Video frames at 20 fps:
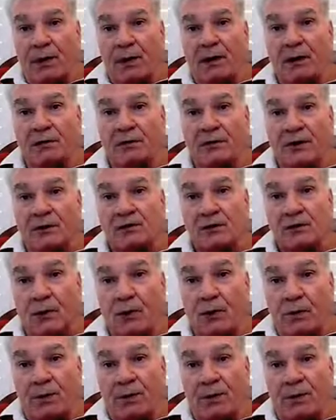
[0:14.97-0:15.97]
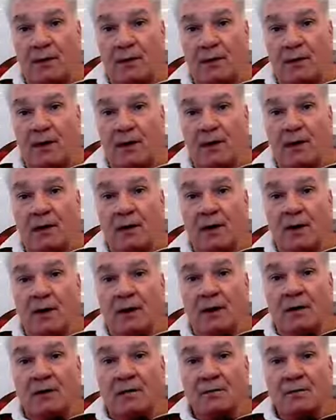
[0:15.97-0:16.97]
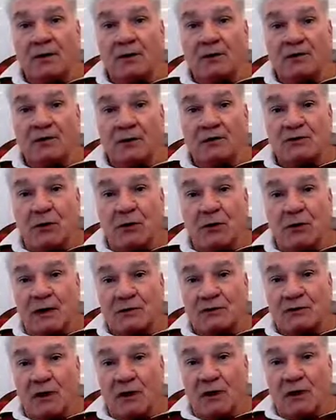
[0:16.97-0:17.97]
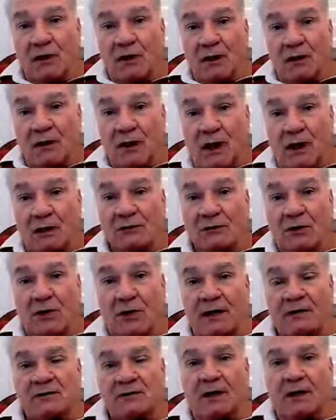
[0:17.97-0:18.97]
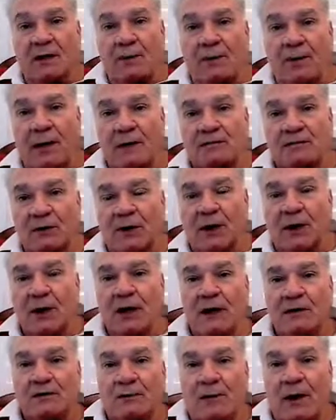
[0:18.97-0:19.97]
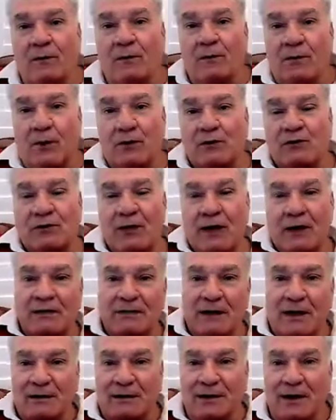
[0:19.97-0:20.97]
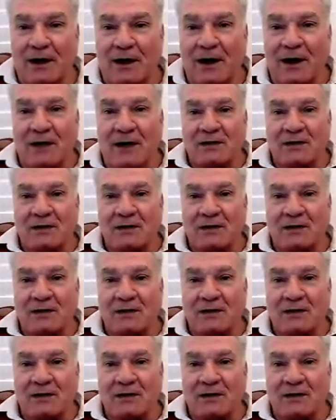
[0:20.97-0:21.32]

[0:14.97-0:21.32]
In this loop, because there's only resonant inductor or resonant capacitor, it's one of those things that